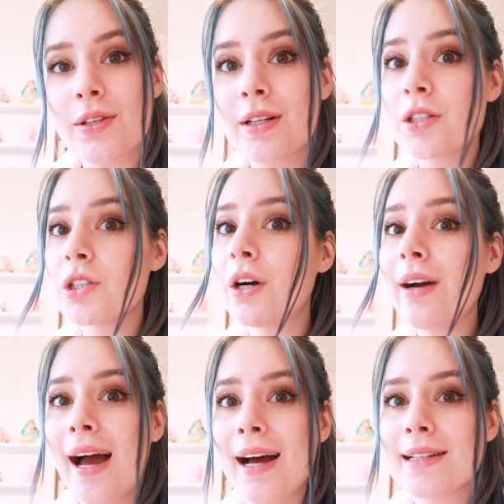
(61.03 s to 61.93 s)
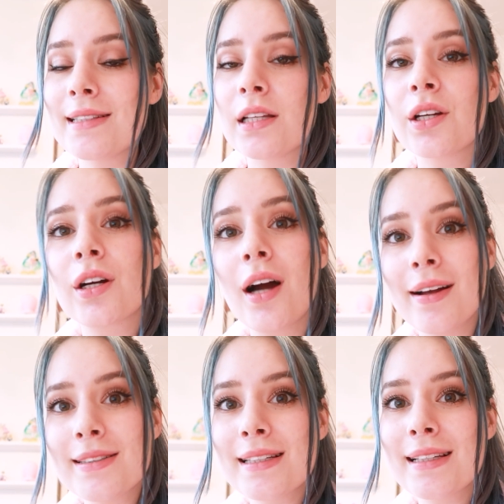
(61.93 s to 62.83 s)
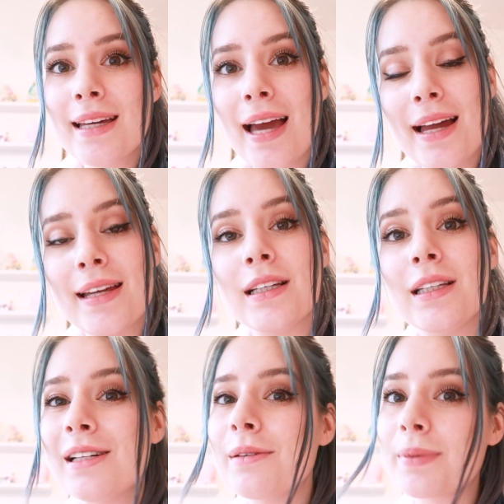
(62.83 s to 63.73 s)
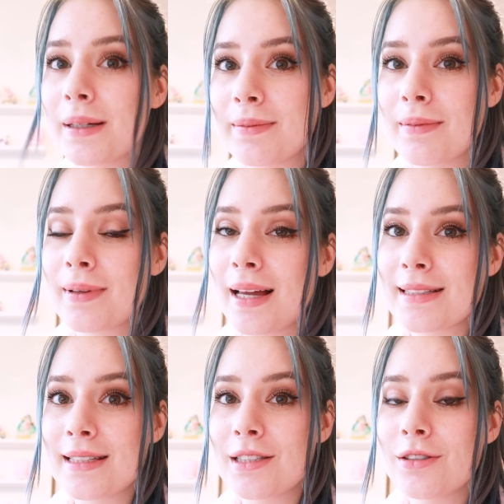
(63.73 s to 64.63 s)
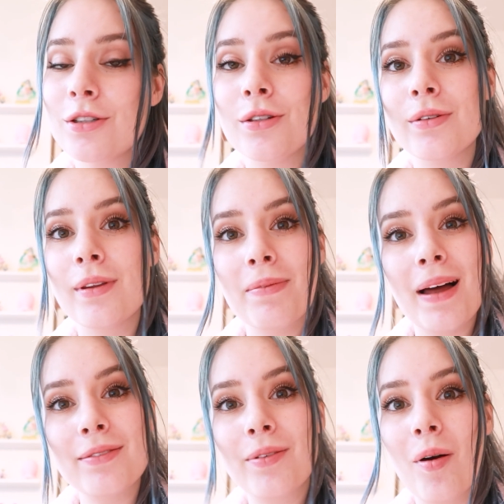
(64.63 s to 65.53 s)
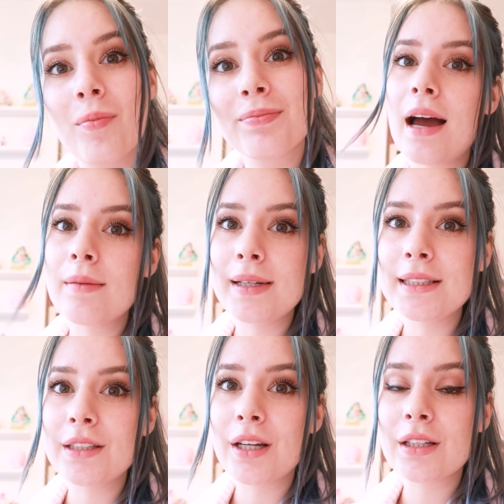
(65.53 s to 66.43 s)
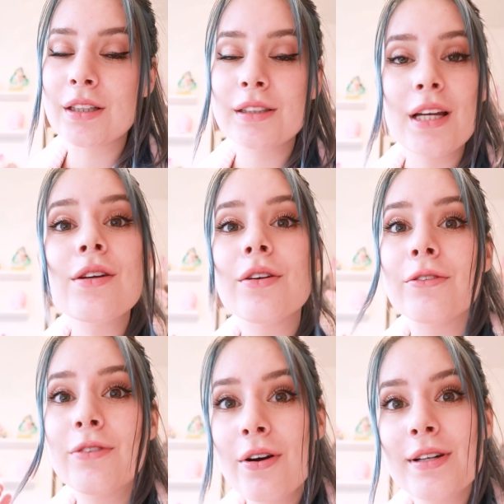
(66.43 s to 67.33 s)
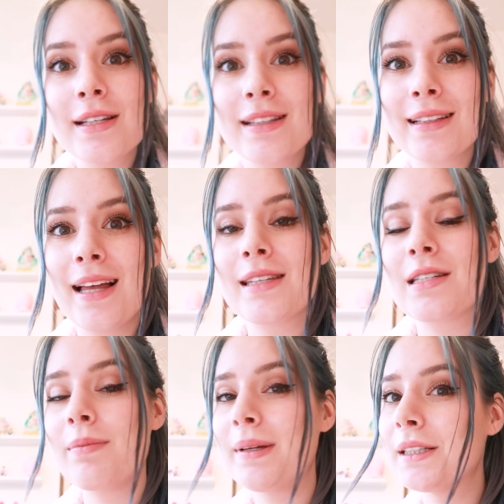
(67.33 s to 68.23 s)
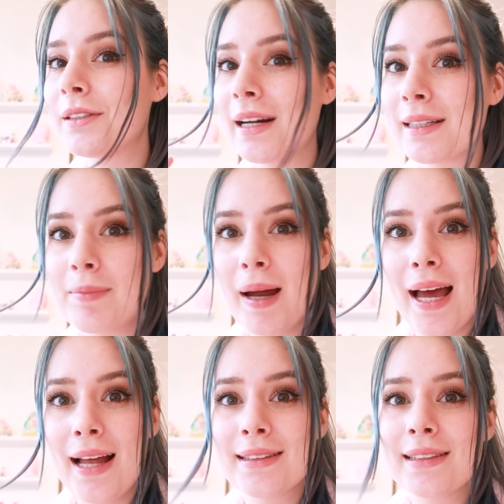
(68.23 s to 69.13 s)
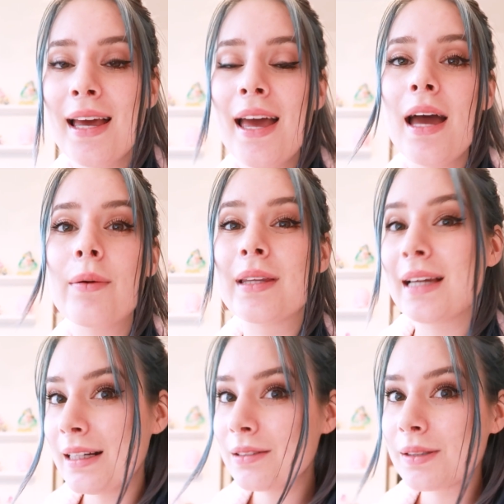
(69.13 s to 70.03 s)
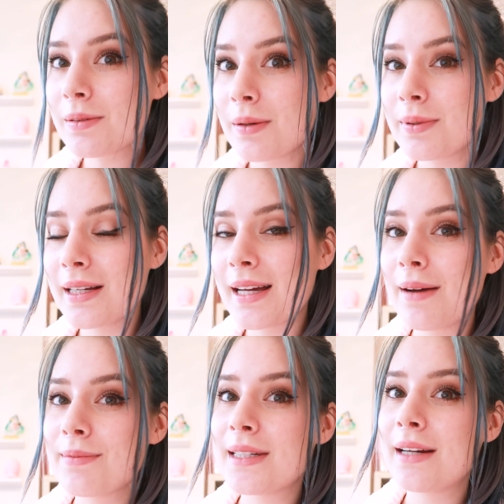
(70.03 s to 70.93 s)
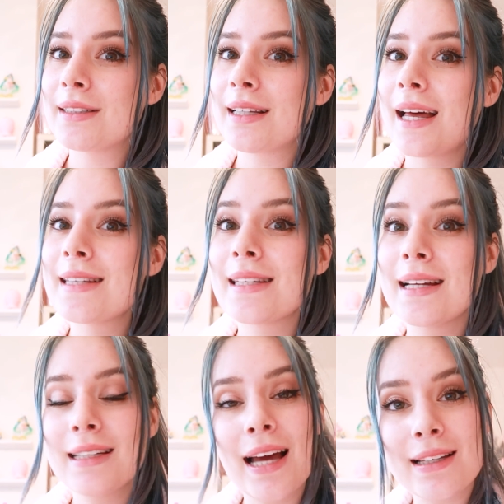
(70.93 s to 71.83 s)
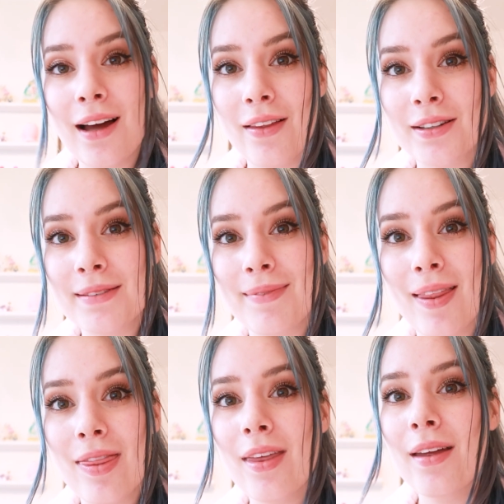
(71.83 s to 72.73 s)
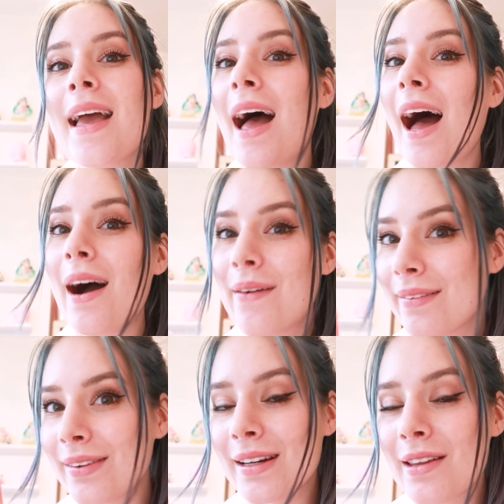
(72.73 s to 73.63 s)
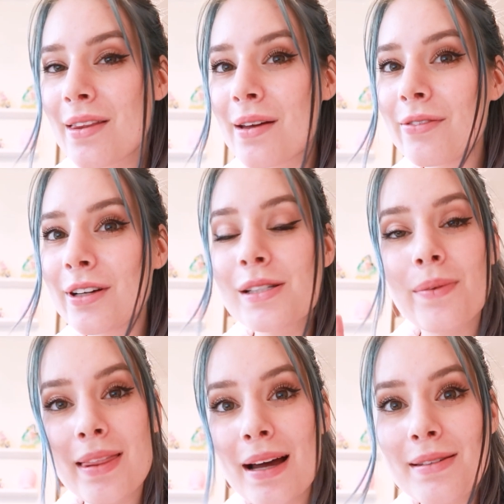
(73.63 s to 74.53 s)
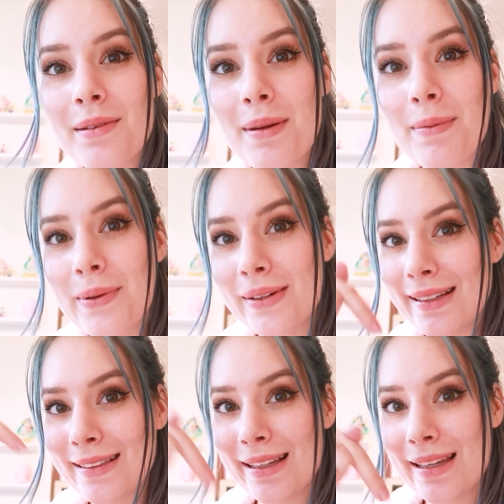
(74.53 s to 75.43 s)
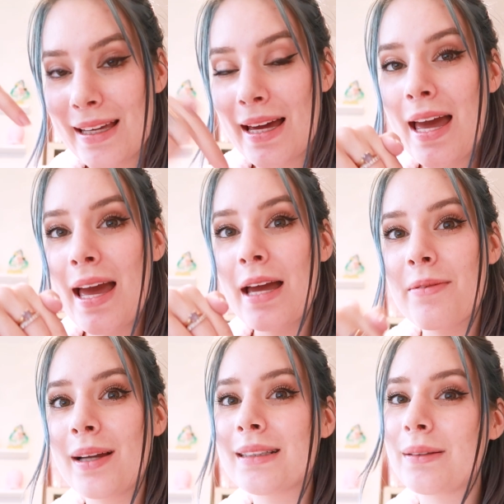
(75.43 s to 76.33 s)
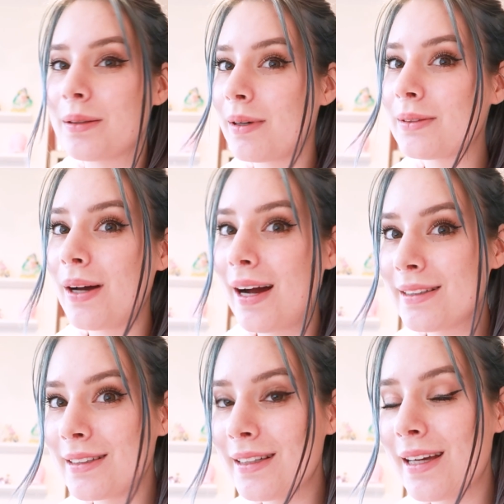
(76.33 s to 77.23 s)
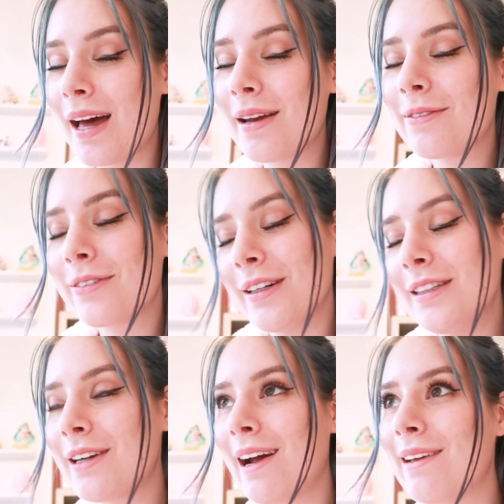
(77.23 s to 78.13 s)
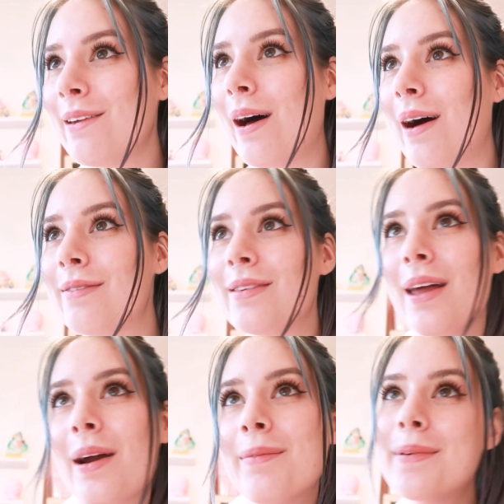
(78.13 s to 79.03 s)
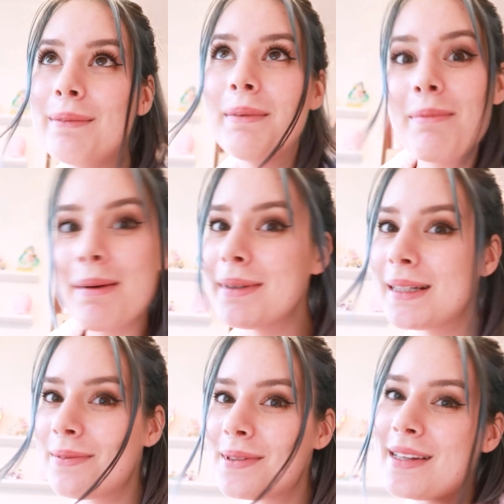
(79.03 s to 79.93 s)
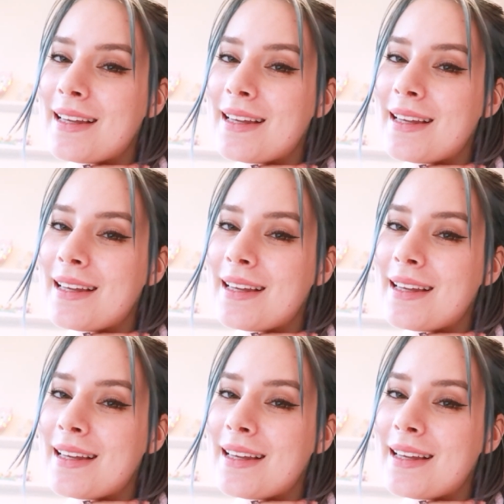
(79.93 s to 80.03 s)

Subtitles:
so there's no ads and they're constantly adding new premium classes to the platform. That means you can continue to focus on the class and not be distracted by ads, and with an annual subscription it comes down to less than $10 a month. However, the first 1,000 people who click the link in my description box will actually get a free trial of their premium membership so